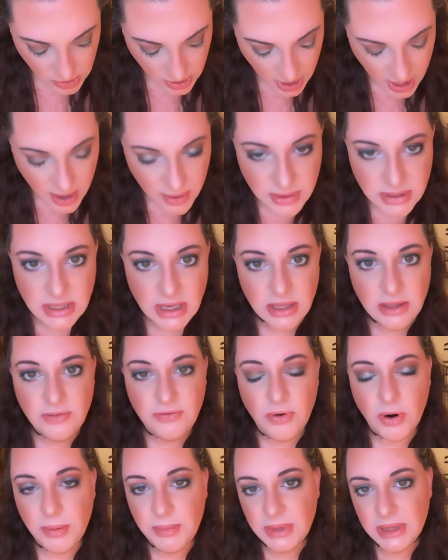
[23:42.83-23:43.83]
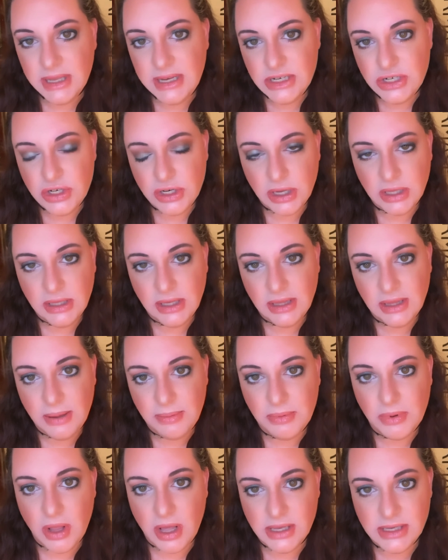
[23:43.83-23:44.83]
I would say the formulation on the lip
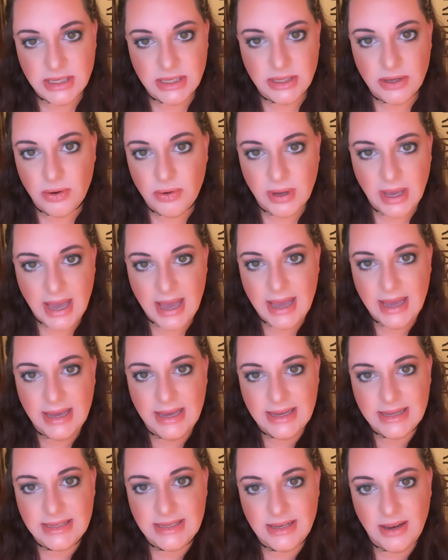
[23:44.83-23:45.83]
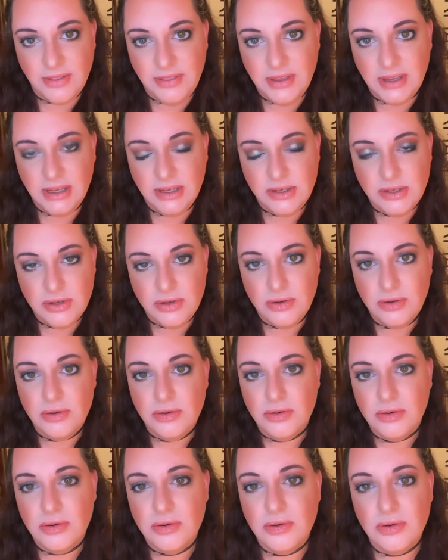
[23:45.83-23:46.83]
gloss is okay. It's nothing
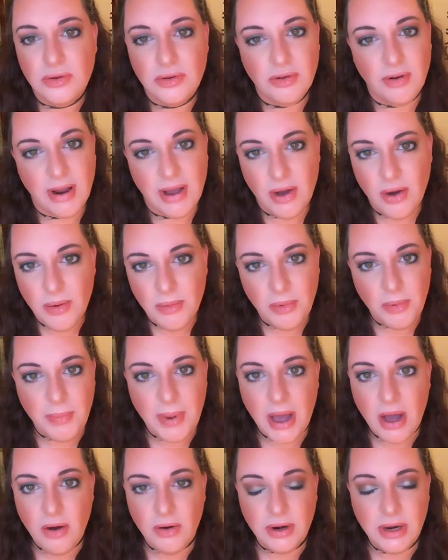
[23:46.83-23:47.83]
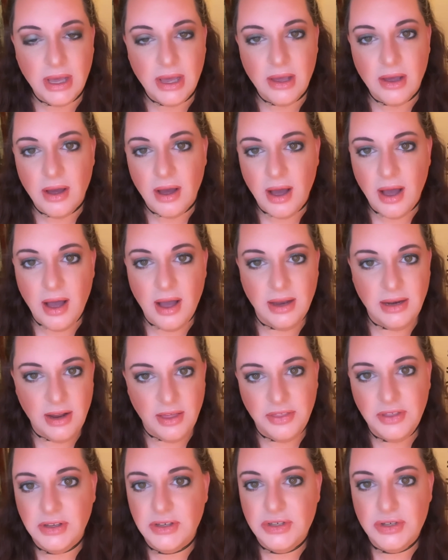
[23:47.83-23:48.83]
to cry home about,
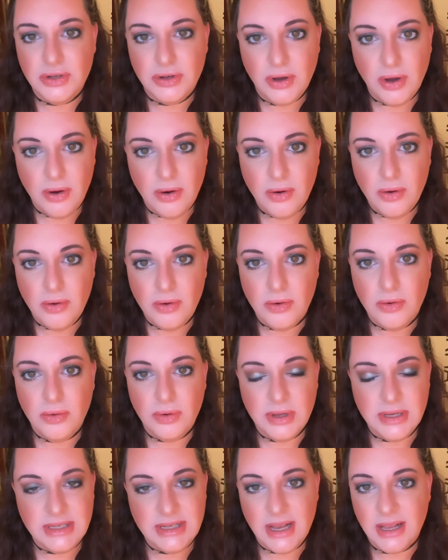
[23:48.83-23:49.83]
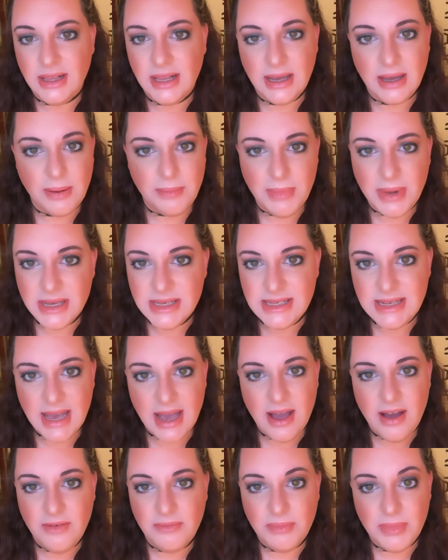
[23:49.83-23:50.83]
nothing to go, it's not like a
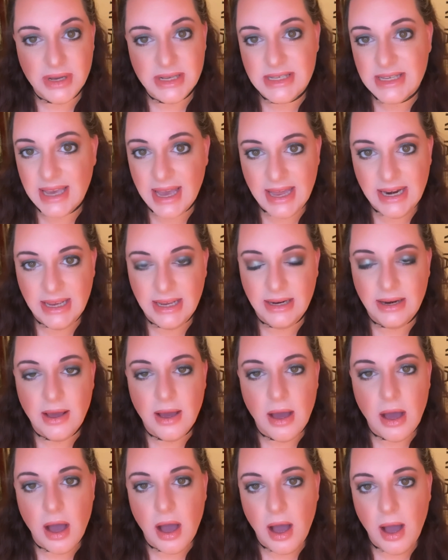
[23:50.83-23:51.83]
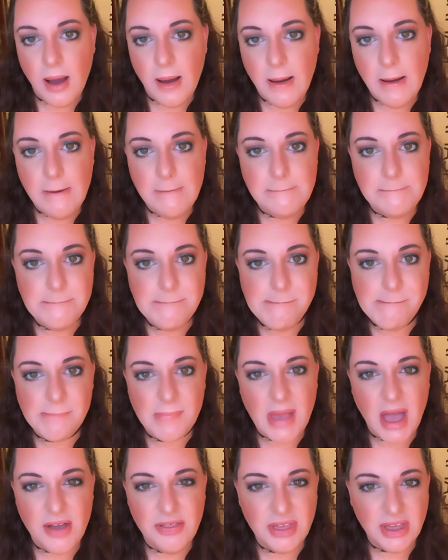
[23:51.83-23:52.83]
must-have, must get it.
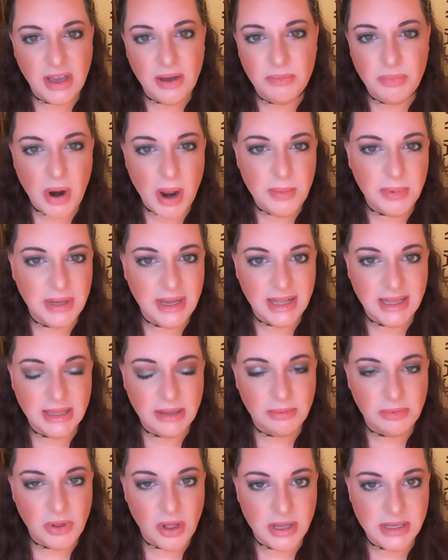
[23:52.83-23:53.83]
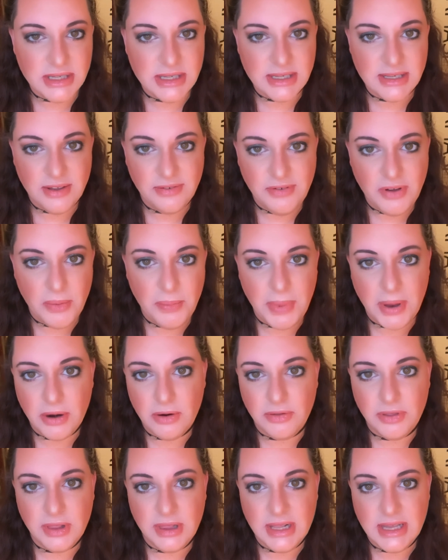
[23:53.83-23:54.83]
I think I've probably had lip glosses that felt better
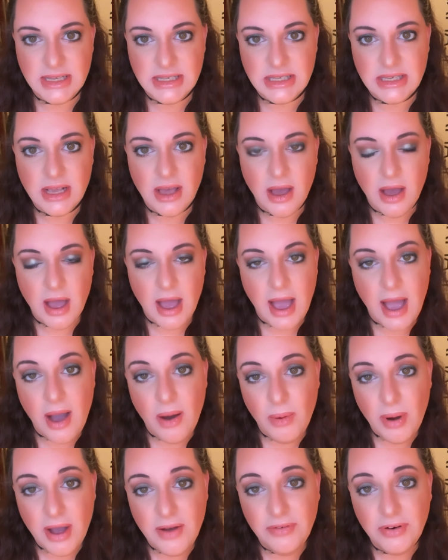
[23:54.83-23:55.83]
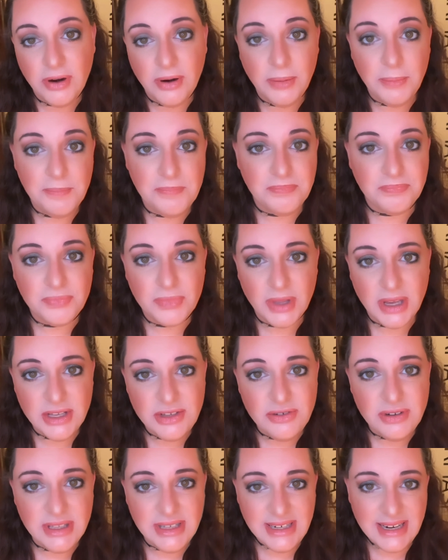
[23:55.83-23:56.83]
than this. However, it's
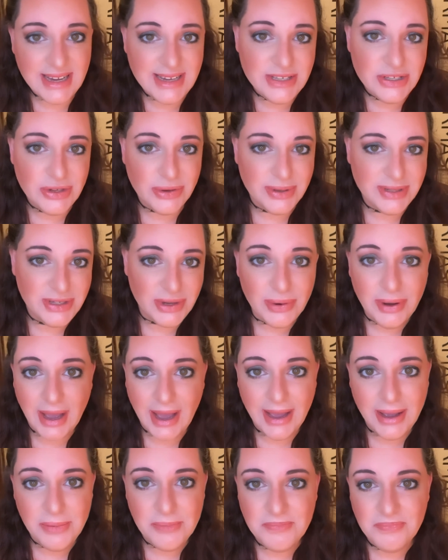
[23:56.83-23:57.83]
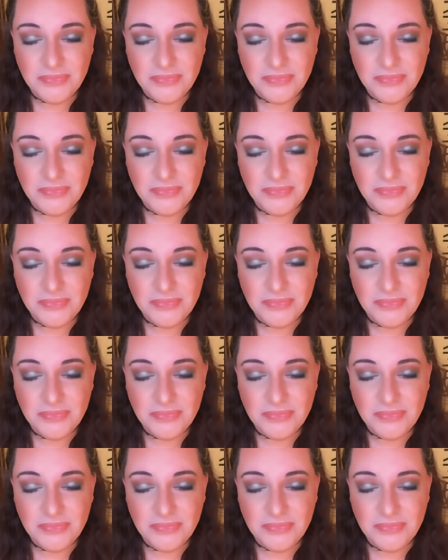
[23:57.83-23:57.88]
really nice, so it's okay.